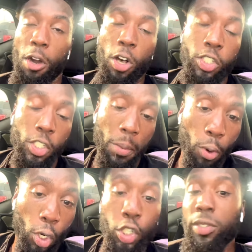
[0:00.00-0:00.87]
also
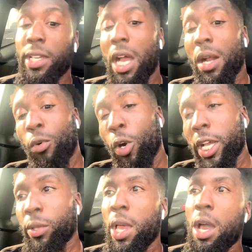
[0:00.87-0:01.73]
supports your
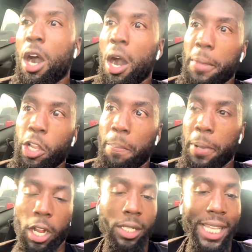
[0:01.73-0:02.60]
thyroid and your
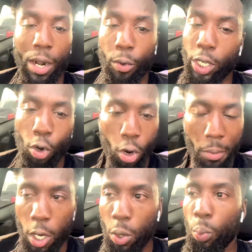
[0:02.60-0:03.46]
parathyroid
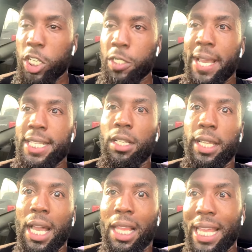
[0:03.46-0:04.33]
hormone, which
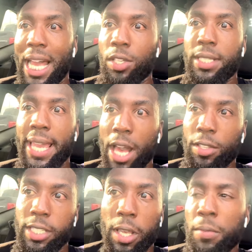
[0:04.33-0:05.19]
basically allows
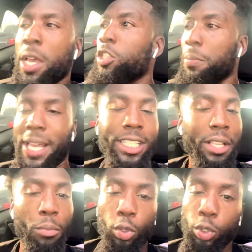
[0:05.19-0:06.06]
calcium to
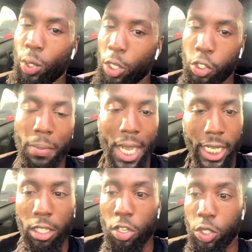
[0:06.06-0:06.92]
basically move throughout your
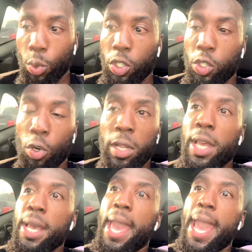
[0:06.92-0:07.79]
body, long story short,
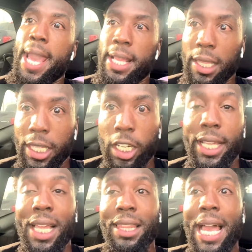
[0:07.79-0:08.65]
and it
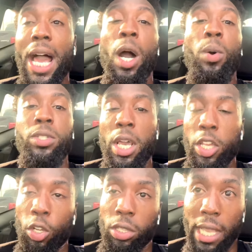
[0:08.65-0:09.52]
literally allows
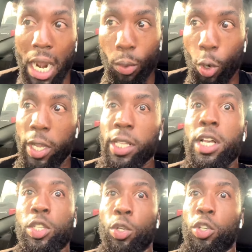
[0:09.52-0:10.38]
your thyroid
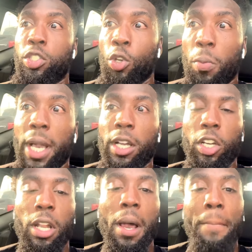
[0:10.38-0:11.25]
to consume a
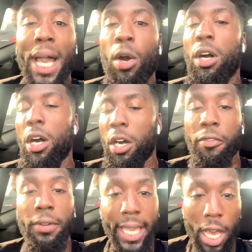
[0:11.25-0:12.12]
good amount
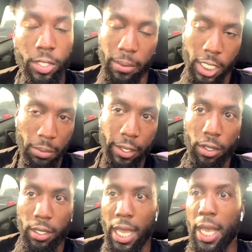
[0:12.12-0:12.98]
of calcium, because believe
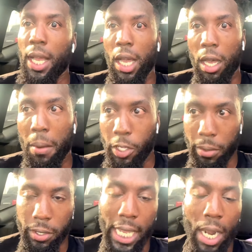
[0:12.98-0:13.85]
it or not,
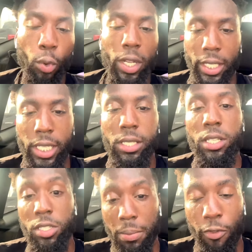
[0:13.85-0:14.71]
your thyroid needs
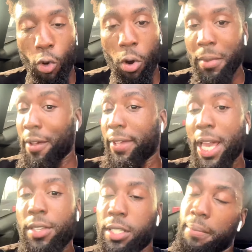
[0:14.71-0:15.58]
some form of
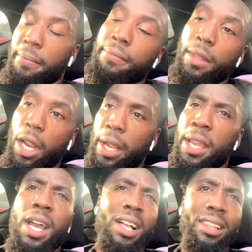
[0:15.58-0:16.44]
calcium. All right.
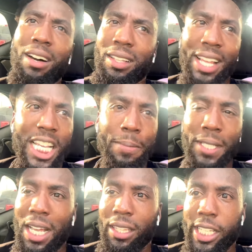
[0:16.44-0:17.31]
Last but
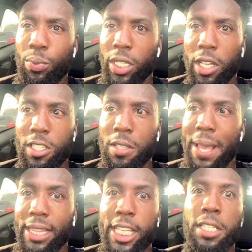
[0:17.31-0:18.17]
not least, when it comes to
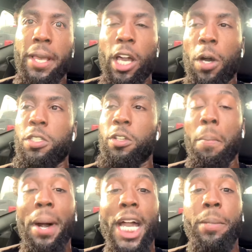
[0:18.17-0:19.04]
magnesium, it helps your
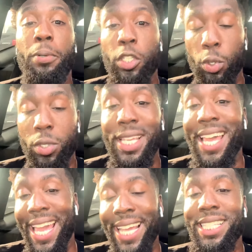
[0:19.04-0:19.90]
body produce
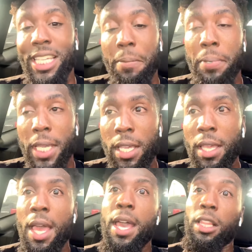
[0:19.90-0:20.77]
ATP,
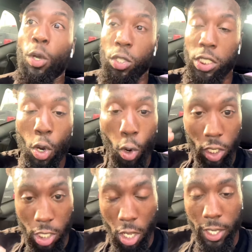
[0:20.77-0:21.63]
lowers
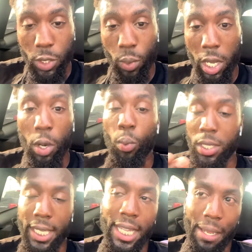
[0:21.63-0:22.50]
cortisol as well.
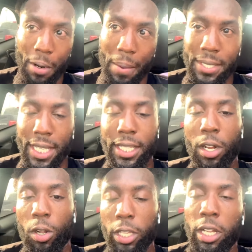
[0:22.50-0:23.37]
Once again, I probably said that
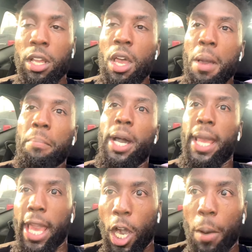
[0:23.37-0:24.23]
earlier,
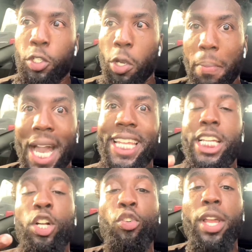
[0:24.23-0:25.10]
but it helps your body
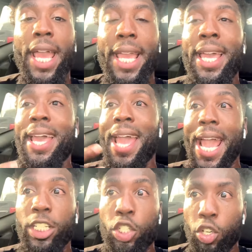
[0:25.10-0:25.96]
create
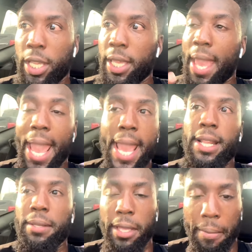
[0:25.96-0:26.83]
energy.
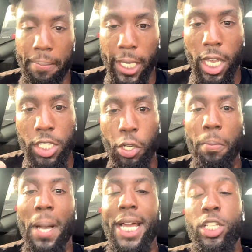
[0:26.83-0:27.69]
And it, because your
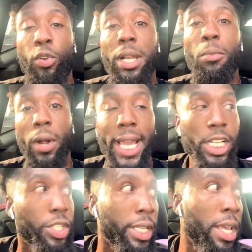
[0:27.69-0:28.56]
body's creating more
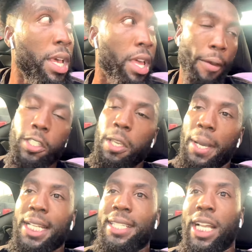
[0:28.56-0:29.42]
energy, if you're
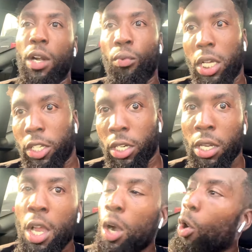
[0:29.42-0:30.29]
somebody that's like a runner
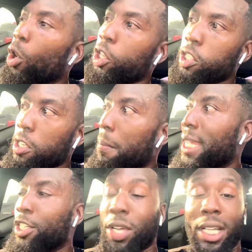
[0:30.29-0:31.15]
or you're
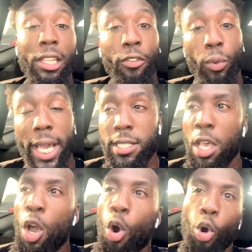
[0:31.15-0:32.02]
somebody that's trying to lift weights
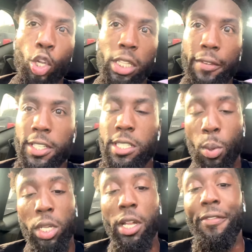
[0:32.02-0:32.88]
or you're living
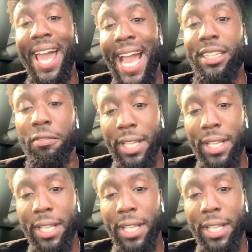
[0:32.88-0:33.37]
somewhat of an active